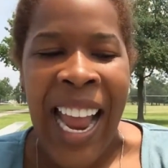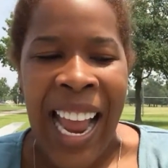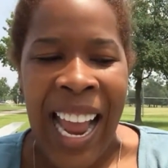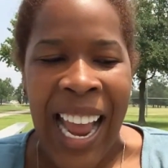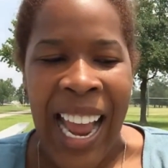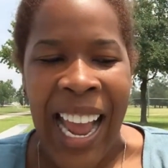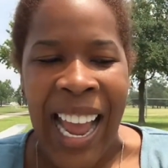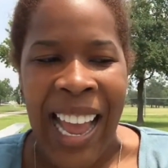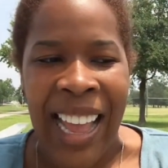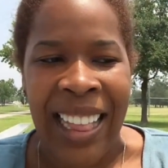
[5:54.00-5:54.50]

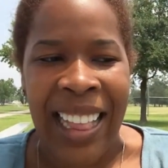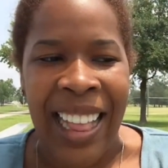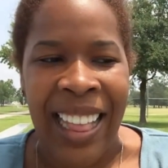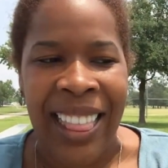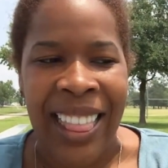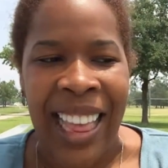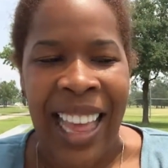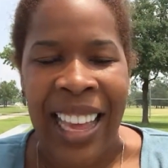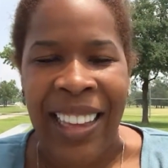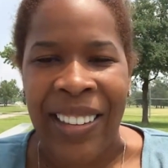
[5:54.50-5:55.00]

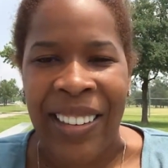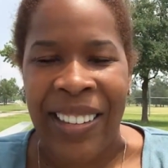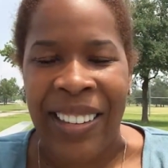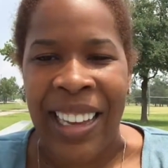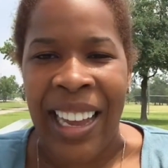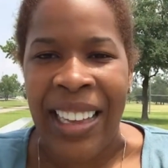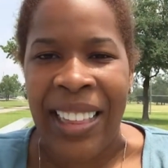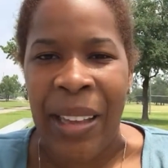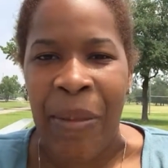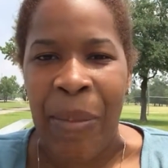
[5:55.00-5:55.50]
And that just
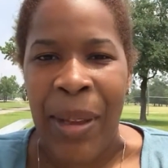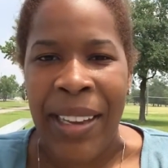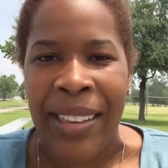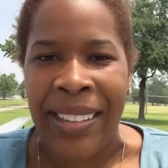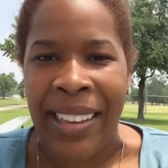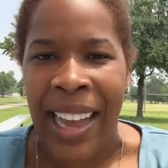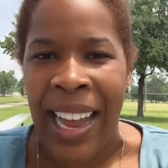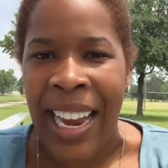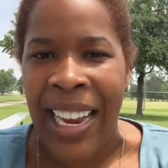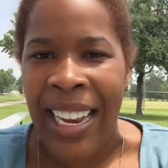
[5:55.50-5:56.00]
got them
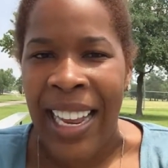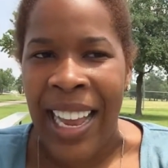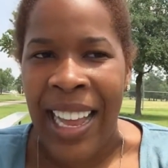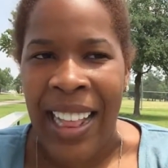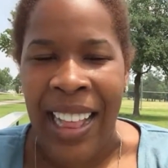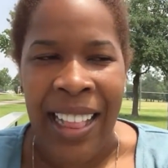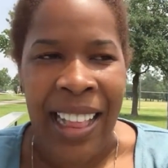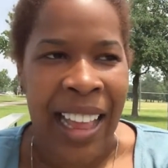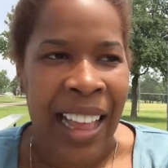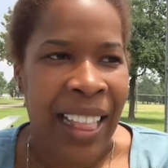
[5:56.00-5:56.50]

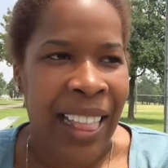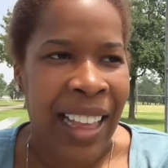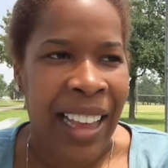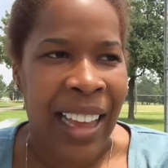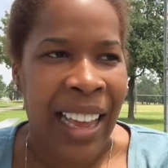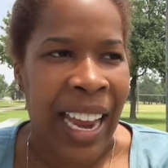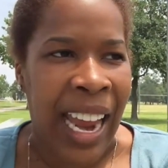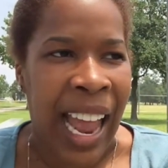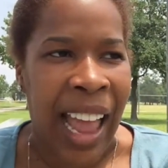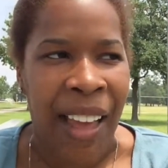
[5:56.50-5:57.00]
excited, and then
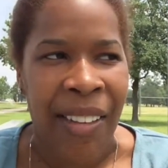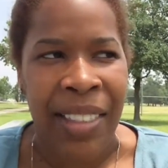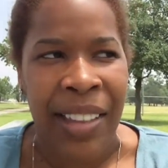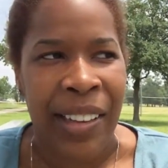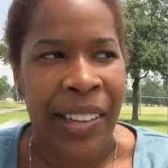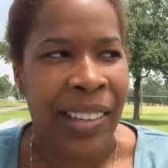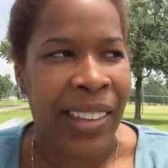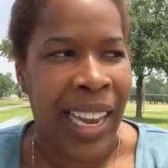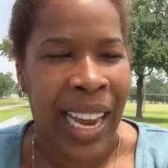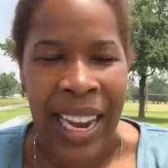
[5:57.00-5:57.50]
they have
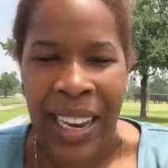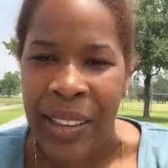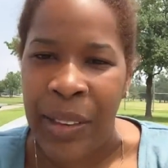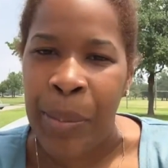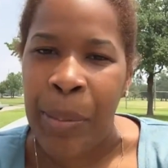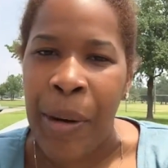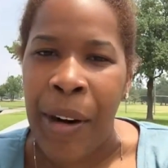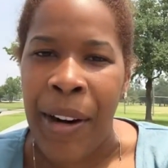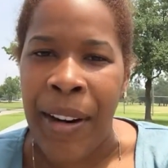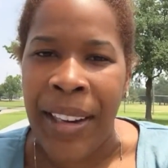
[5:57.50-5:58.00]
this dance
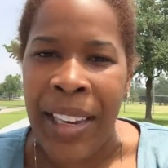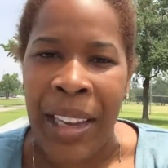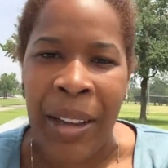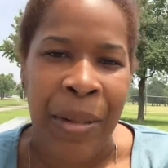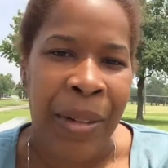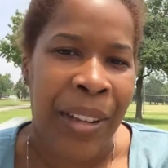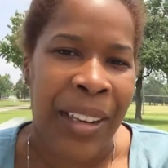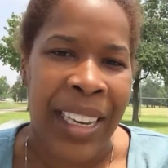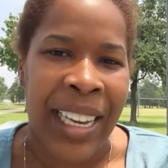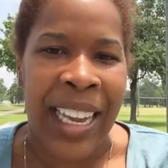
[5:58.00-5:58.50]
party
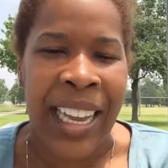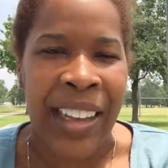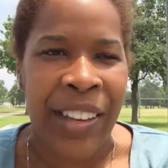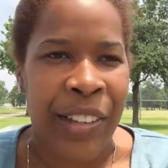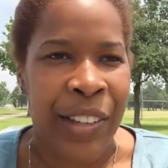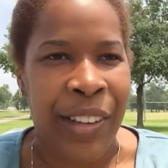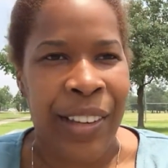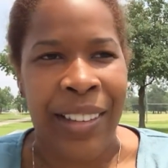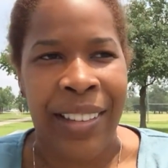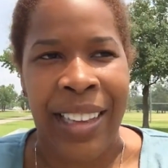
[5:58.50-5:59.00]
where the
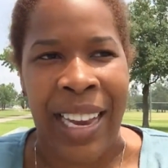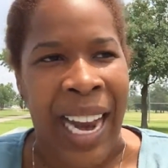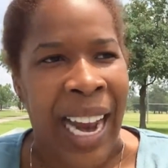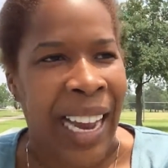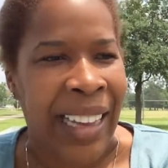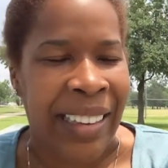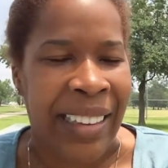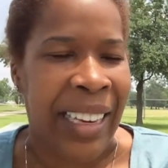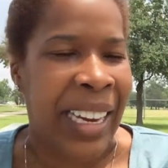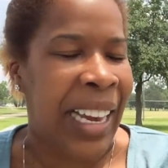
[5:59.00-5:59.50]
kids just
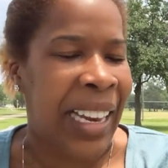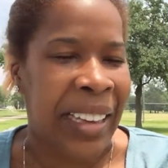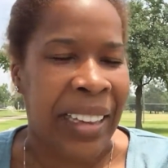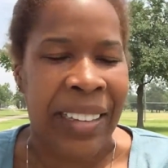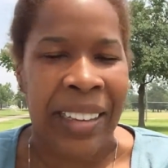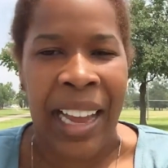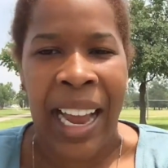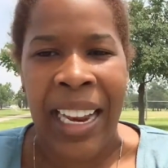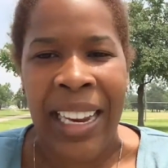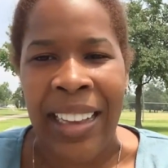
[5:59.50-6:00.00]
dance and get
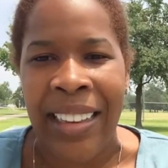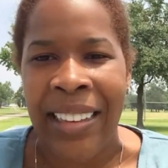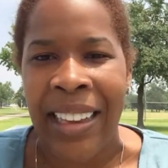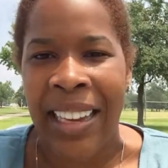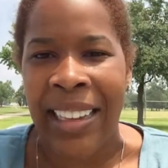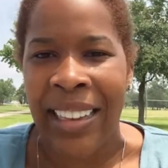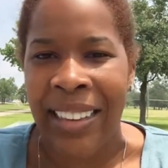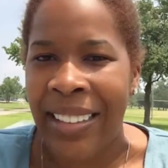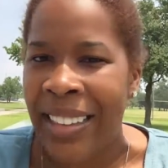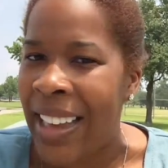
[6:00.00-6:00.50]
excited to
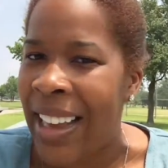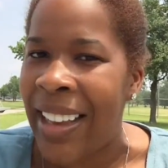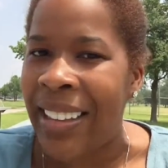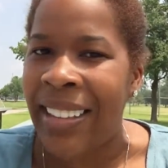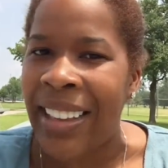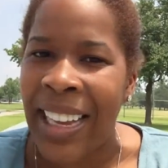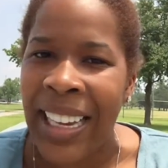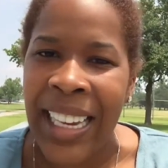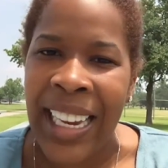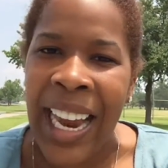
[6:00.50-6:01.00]
take the
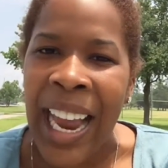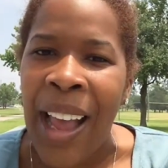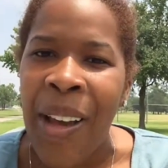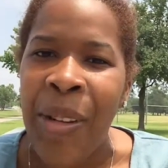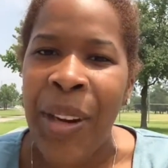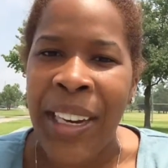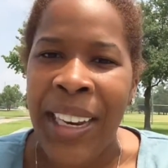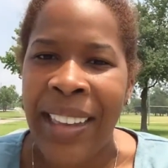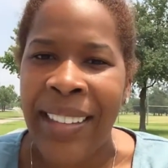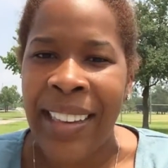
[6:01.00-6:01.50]
test. Like, yeah,
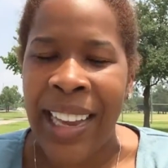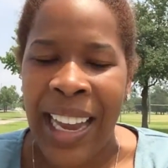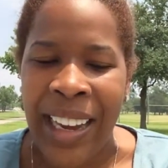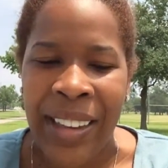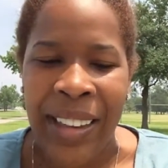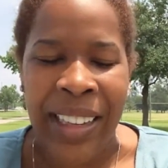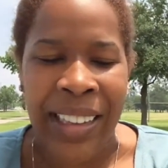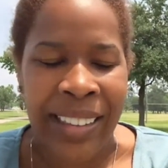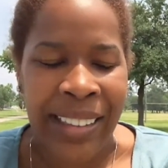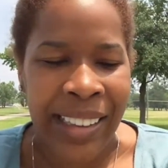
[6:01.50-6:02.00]
we're gonna
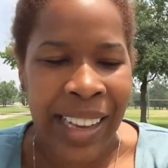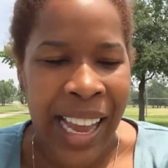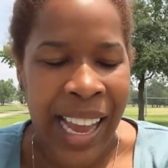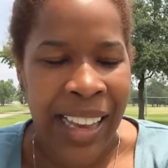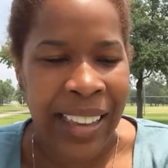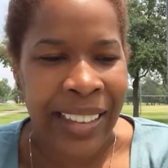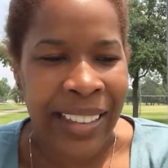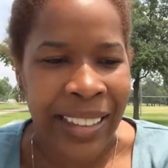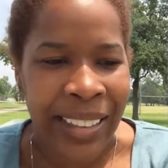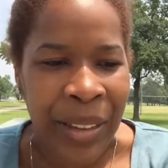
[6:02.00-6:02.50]
tackle this
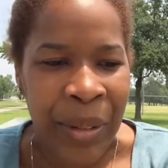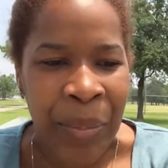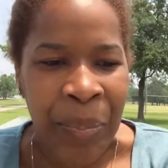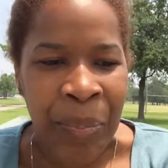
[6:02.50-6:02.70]
test.